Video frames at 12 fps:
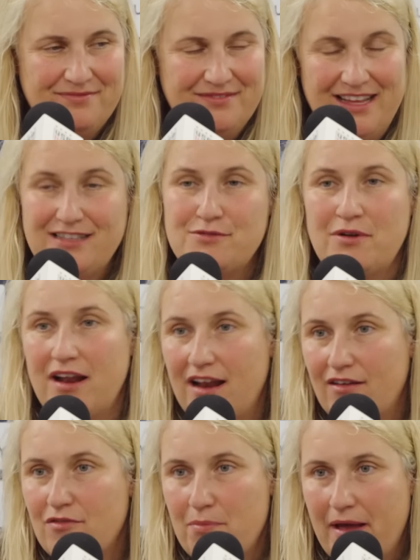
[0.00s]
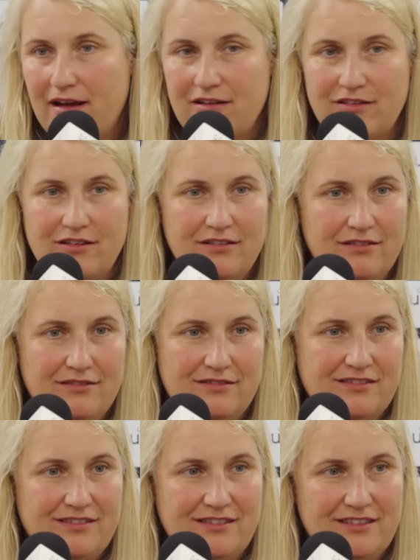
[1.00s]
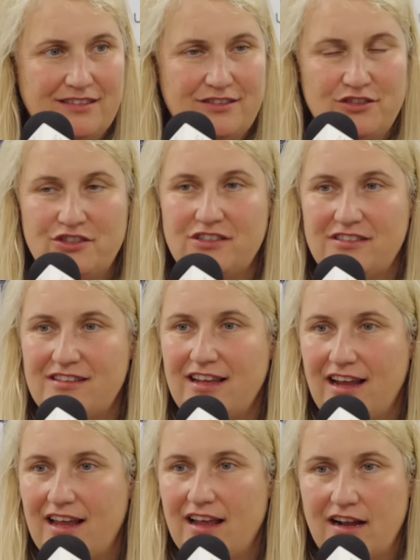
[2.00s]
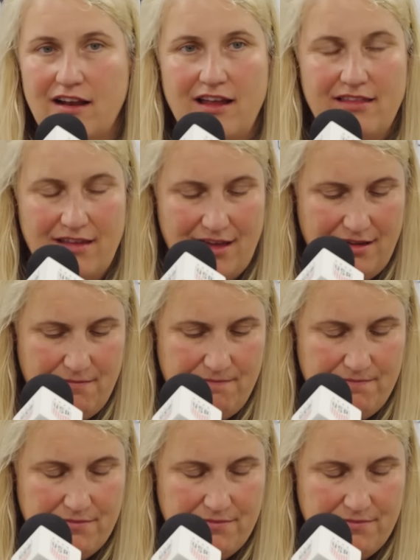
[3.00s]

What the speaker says: That's what I love about her, is she's thinking like that.